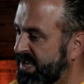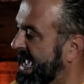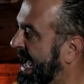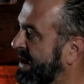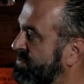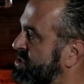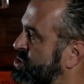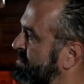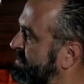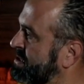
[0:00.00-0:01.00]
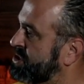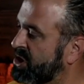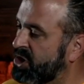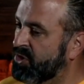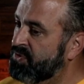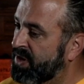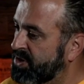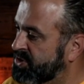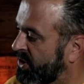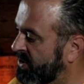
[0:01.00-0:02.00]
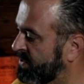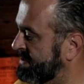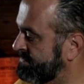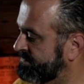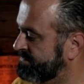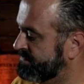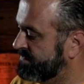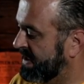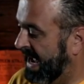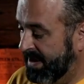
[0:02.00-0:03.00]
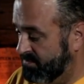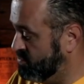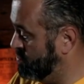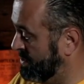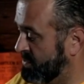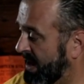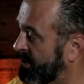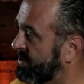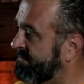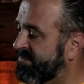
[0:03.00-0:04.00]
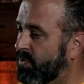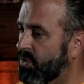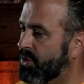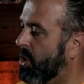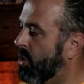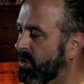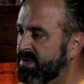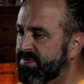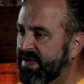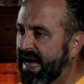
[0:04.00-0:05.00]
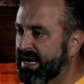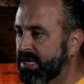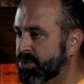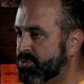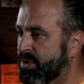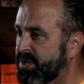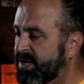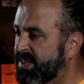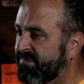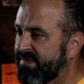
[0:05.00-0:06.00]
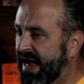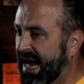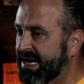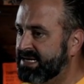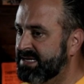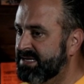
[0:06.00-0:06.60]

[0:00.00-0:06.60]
I would submit to you that Darwin and run right on forward, all of that is rooted in the fact